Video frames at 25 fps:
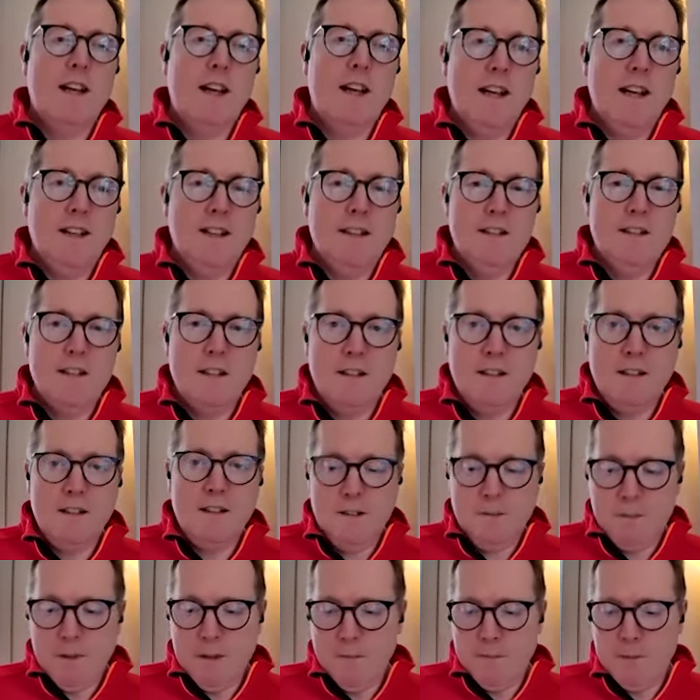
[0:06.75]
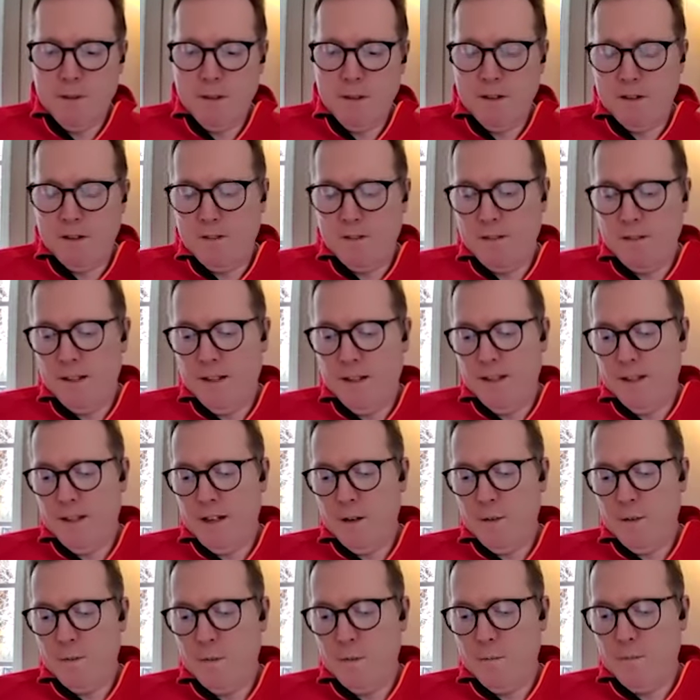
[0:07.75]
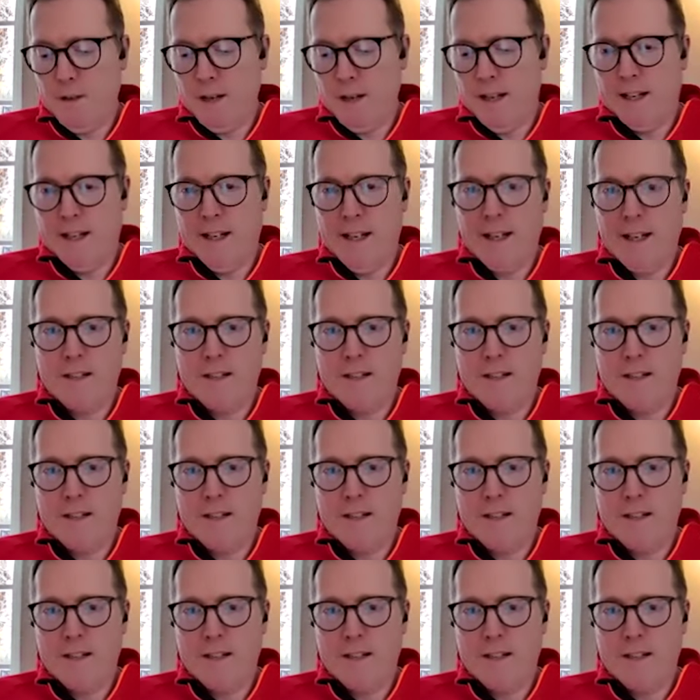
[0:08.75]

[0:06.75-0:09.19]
and being part of the Open Banking